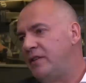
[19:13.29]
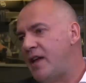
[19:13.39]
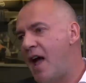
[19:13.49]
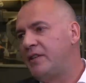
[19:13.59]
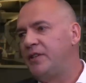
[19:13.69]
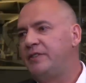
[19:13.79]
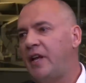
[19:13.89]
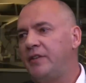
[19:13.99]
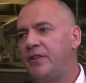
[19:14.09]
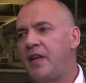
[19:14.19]
Sachs thinks
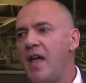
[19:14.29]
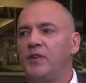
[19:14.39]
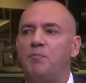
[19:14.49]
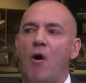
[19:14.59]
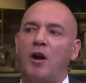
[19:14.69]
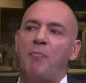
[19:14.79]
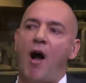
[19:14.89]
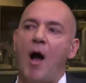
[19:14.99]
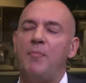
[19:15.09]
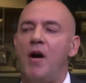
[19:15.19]
that's the case. Mark
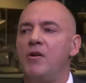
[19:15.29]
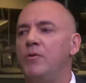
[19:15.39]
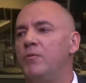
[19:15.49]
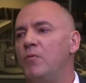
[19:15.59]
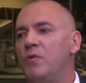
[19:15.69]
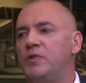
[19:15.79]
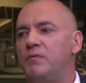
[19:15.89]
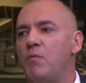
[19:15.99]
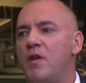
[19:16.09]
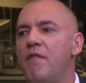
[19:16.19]
Papa, who
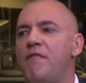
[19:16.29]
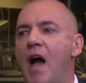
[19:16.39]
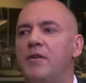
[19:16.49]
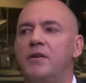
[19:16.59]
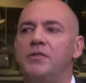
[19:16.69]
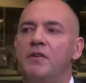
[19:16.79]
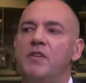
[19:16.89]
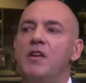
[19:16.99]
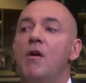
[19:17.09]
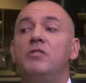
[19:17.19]
was one of the founders
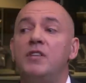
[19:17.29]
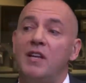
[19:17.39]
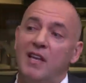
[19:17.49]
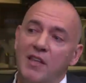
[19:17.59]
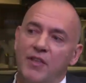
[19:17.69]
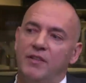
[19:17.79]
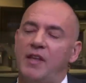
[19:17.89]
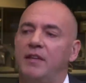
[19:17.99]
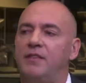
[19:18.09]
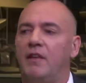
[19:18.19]
of E O G, he thinks
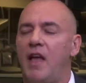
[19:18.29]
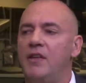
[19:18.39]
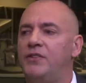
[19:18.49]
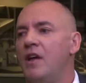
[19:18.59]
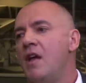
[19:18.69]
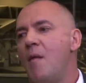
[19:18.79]
that's yep. the case.